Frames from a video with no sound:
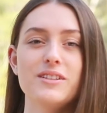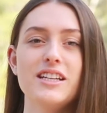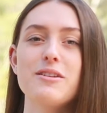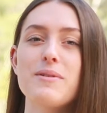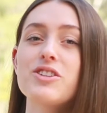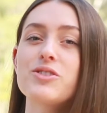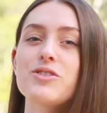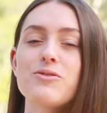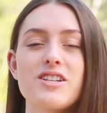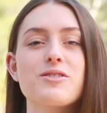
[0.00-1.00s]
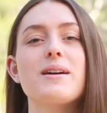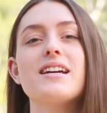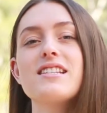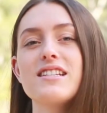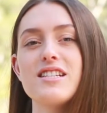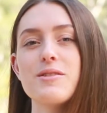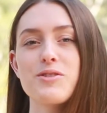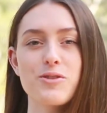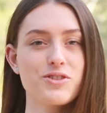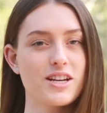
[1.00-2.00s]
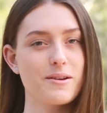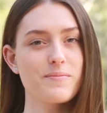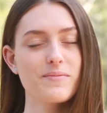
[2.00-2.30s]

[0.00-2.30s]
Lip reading: you need to make sure your resume is in tip-top shape.